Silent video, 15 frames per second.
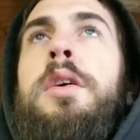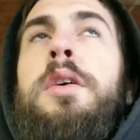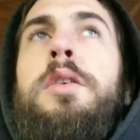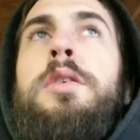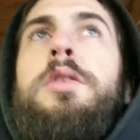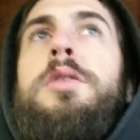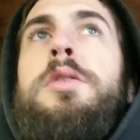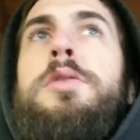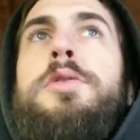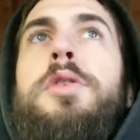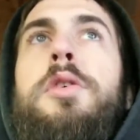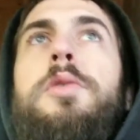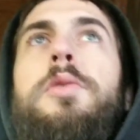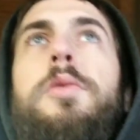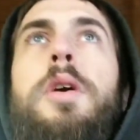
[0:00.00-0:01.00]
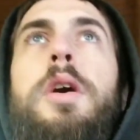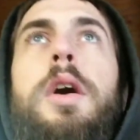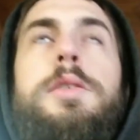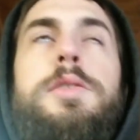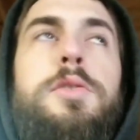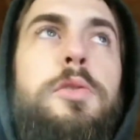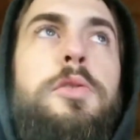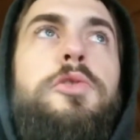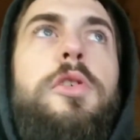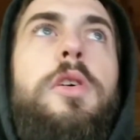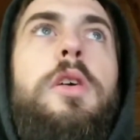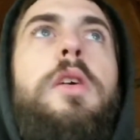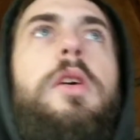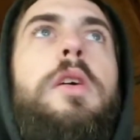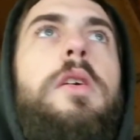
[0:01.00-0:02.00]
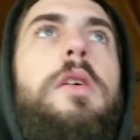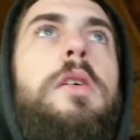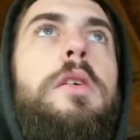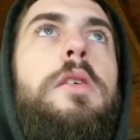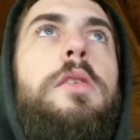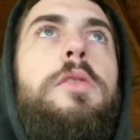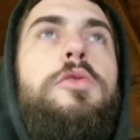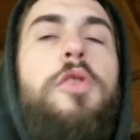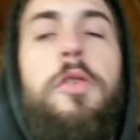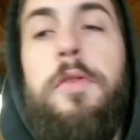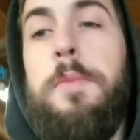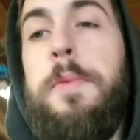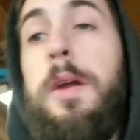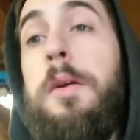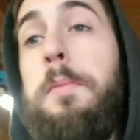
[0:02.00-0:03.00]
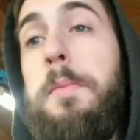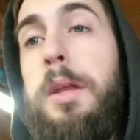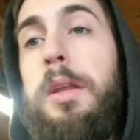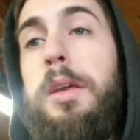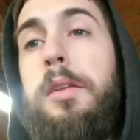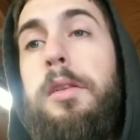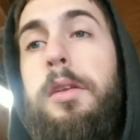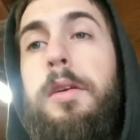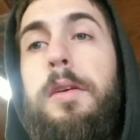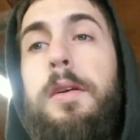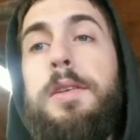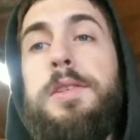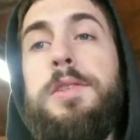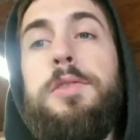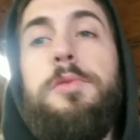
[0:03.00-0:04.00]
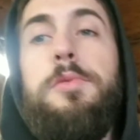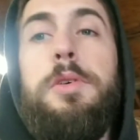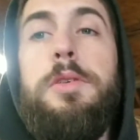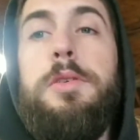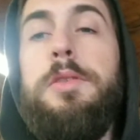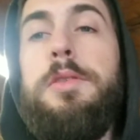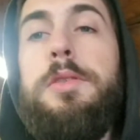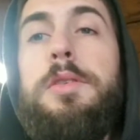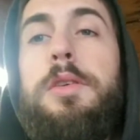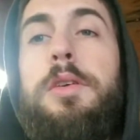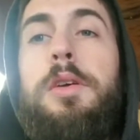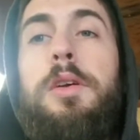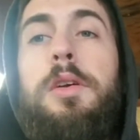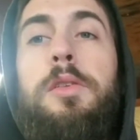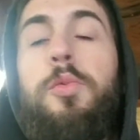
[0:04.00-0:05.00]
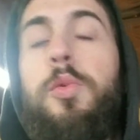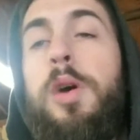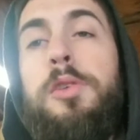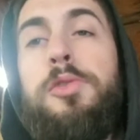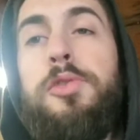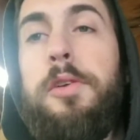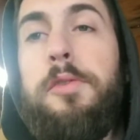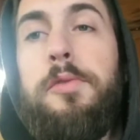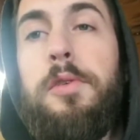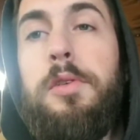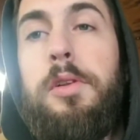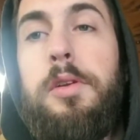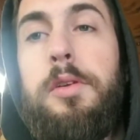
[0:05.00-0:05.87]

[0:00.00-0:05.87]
So I sold the truck, drove up there immediately as soon as the wire transfer cleared.